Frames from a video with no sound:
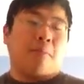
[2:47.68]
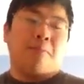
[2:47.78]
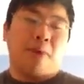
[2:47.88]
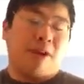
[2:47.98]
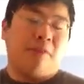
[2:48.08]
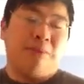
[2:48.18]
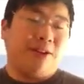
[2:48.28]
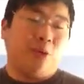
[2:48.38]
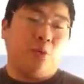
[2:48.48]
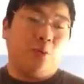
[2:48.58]
But if we
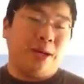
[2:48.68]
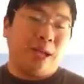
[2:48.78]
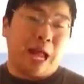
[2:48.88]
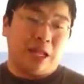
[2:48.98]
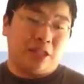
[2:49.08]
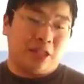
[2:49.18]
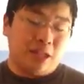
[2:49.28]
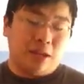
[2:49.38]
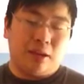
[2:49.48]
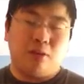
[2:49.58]
don't win, I
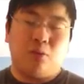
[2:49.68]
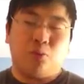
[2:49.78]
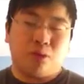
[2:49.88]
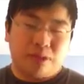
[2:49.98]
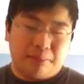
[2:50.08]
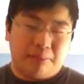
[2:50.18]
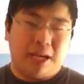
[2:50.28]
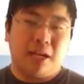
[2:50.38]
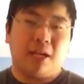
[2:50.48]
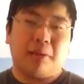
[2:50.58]
think we're
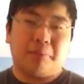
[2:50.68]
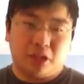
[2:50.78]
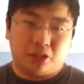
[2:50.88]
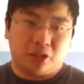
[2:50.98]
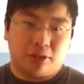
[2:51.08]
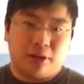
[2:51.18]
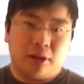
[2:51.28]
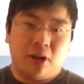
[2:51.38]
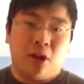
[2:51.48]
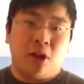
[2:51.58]
eliminated. I'm not
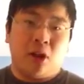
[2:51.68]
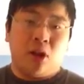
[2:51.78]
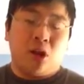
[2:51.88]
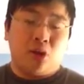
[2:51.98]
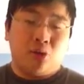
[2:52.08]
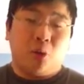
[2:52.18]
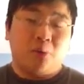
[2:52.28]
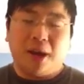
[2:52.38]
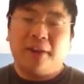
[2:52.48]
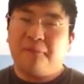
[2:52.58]
sure.
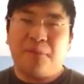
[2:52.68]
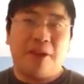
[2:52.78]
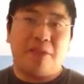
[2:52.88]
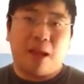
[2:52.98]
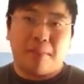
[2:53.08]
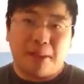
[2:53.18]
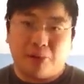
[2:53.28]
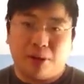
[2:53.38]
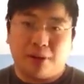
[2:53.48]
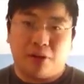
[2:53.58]
9-5 is not a
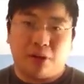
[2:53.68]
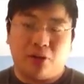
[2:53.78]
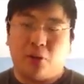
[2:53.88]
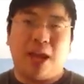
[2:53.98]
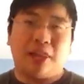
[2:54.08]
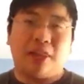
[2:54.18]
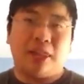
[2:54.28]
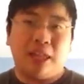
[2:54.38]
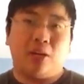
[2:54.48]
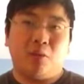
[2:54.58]
bad record. I
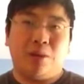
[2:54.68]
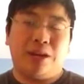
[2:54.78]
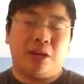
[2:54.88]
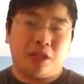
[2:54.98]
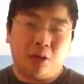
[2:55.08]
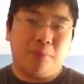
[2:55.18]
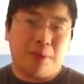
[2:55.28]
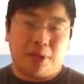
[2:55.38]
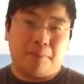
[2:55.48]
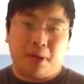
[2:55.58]
think we can still
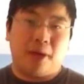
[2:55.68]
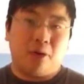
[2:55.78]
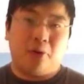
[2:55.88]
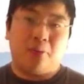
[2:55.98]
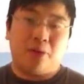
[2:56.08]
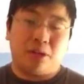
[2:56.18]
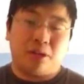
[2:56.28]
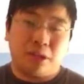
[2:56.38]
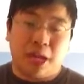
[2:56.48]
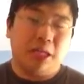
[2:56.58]
make the playoffs with a
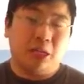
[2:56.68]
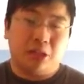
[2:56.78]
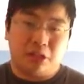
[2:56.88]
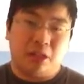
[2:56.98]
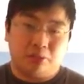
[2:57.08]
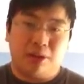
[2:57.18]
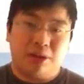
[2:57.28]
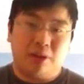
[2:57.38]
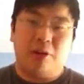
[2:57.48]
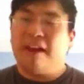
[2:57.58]
9-6
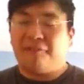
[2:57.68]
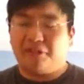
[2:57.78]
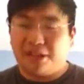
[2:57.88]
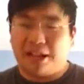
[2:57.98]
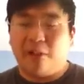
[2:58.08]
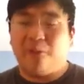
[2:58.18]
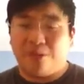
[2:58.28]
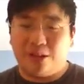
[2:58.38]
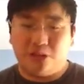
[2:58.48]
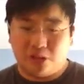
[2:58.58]
record. After that, if
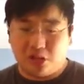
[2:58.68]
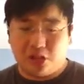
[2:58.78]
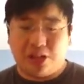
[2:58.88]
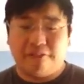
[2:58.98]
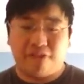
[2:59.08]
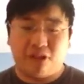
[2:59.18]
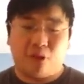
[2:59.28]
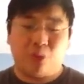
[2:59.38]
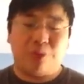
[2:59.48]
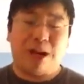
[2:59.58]
we lose to the Chiefs,
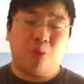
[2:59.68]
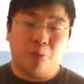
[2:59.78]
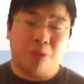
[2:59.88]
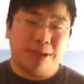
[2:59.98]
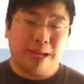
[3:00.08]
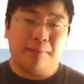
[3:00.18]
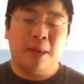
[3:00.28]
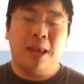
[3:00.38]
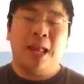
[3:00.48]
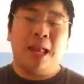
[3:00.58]
we got one more game.
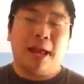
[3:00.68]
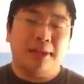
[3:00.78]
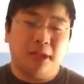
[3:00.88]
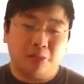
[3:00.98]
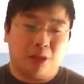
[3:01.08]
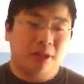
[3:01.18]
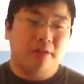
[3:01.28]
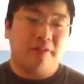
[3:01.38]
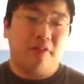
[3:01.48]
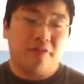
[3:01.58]
I think we're good
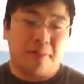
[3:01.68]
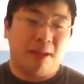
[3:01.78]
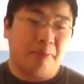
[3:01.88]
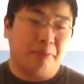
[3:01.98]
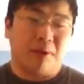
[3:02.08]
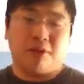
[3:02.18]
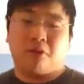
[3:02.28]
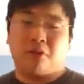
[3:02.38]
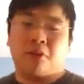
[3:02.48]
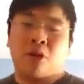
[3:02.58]
enough to make the
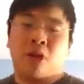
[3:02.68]
playoff.